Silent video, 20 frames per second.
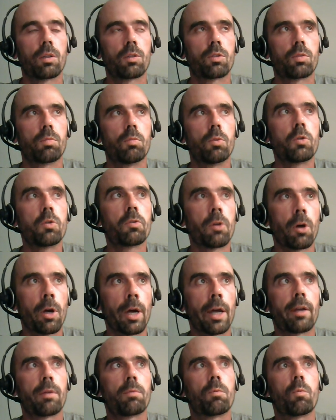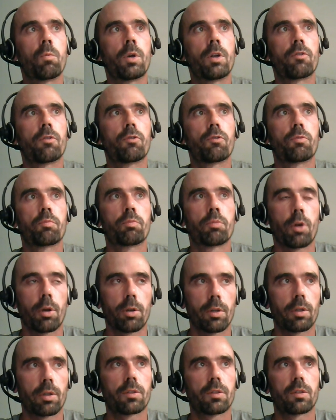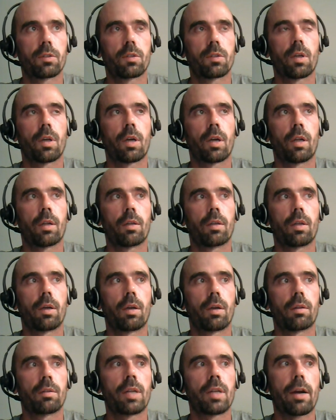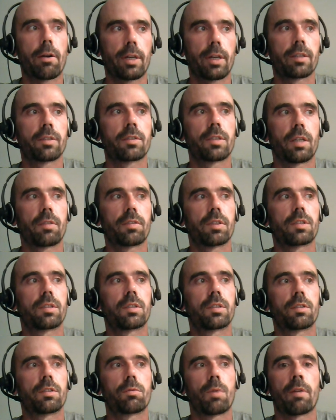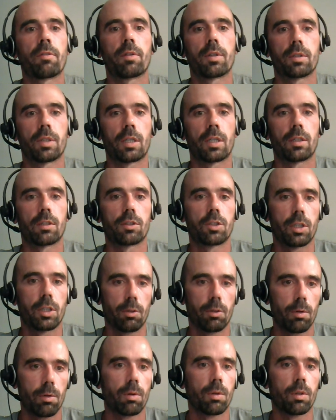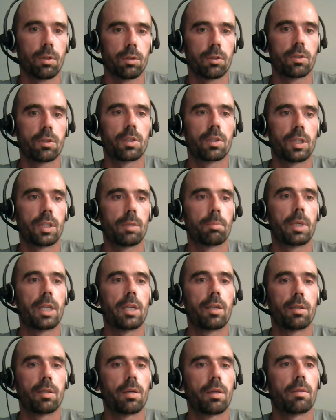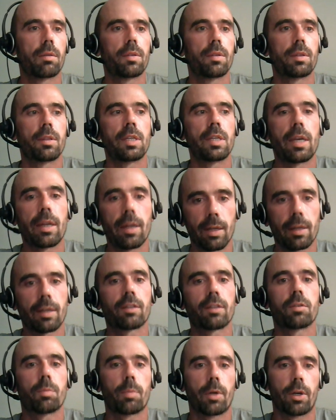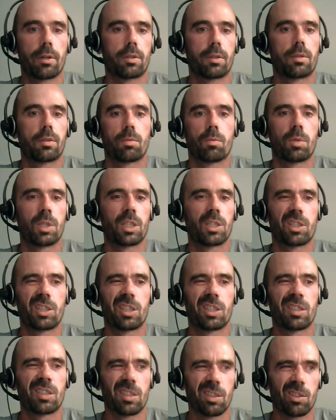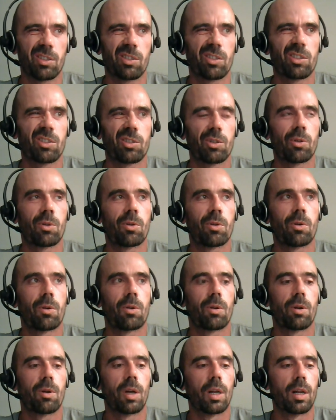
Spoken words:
move ahead with products and direct services rather than general consulting, being the DNN expert, which isn't so,